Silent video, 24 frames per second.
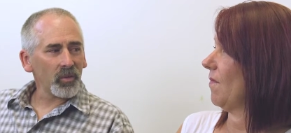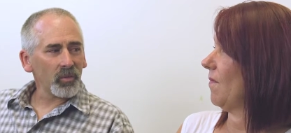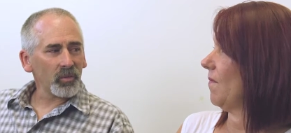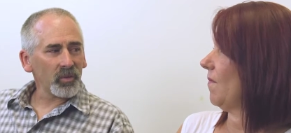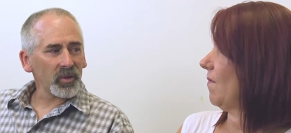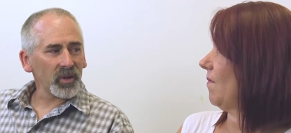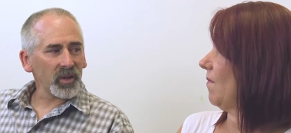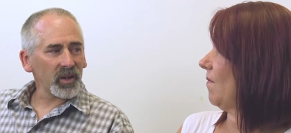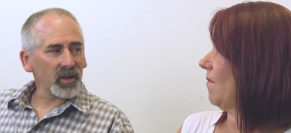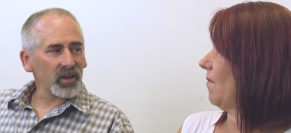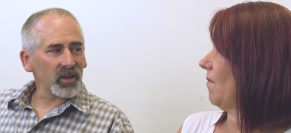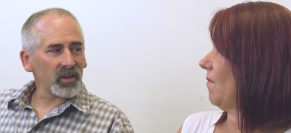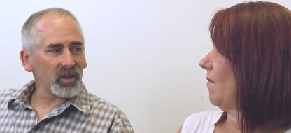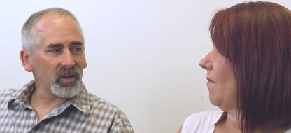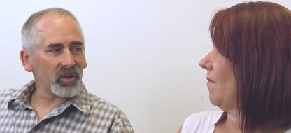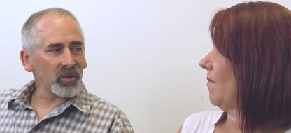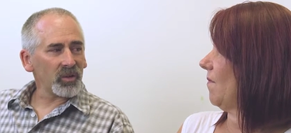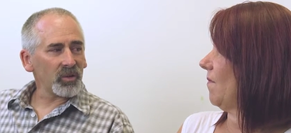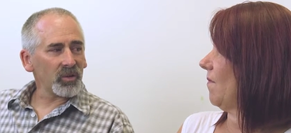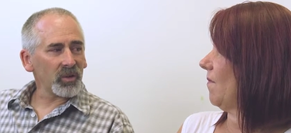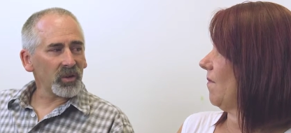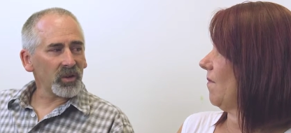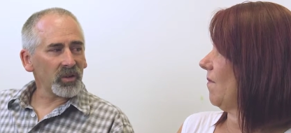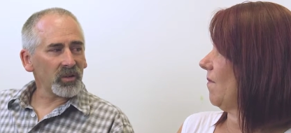Speaker 1: we needed to
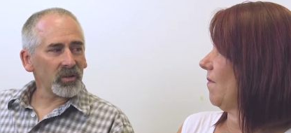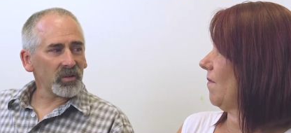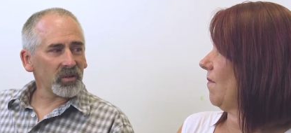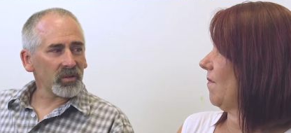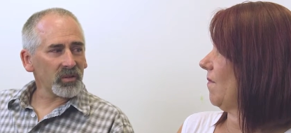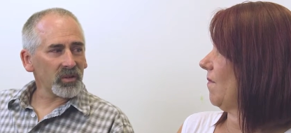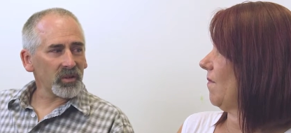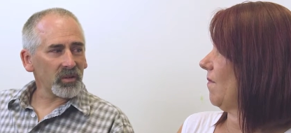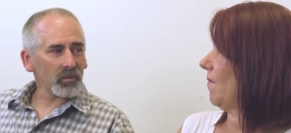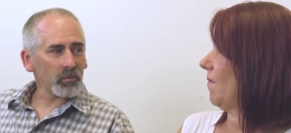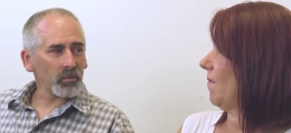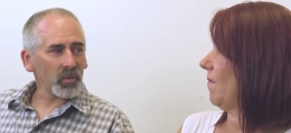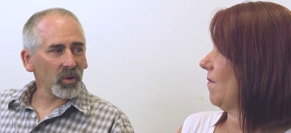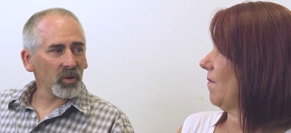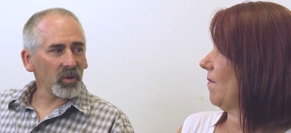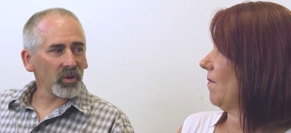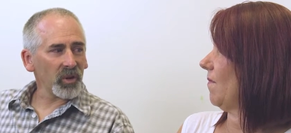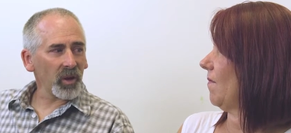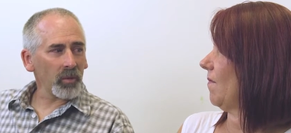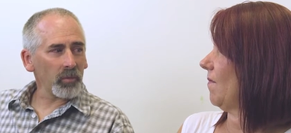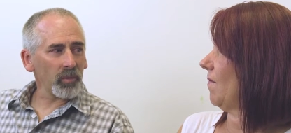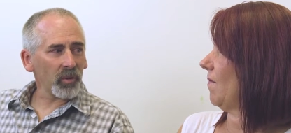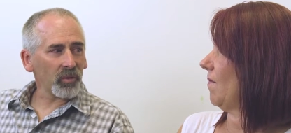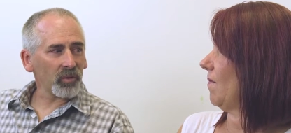do it to build
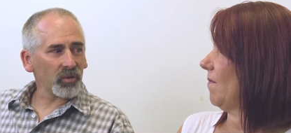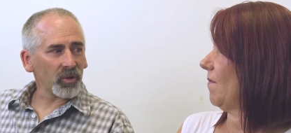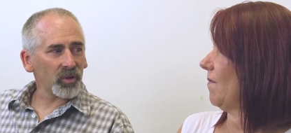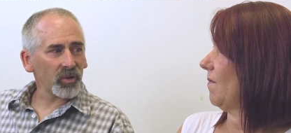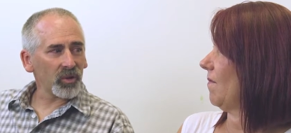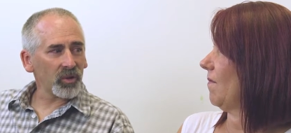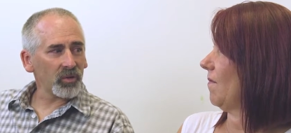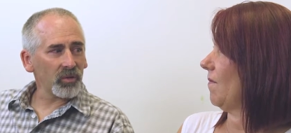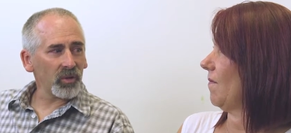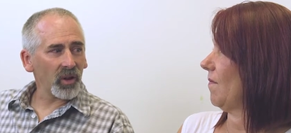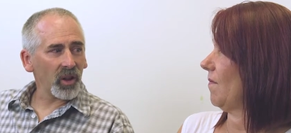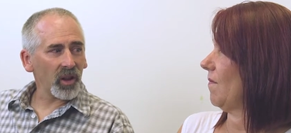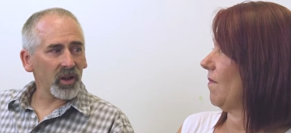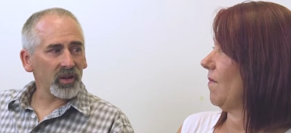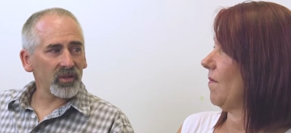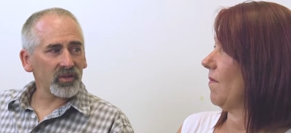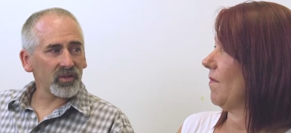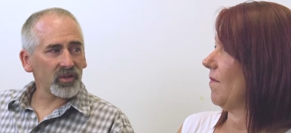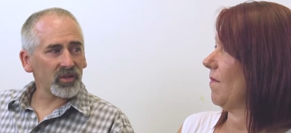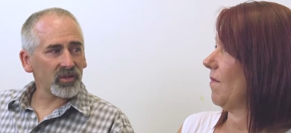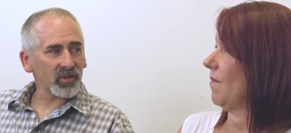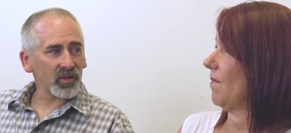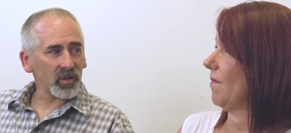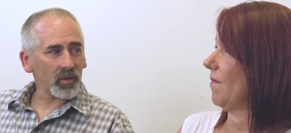up a good
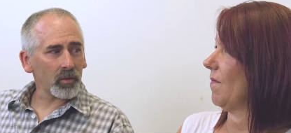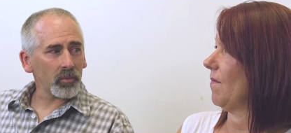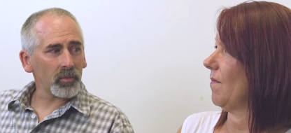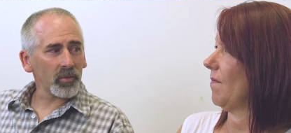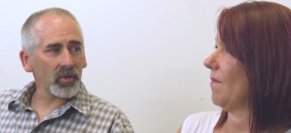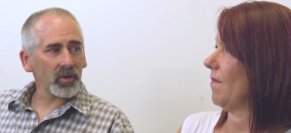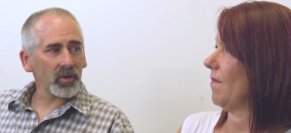relationship.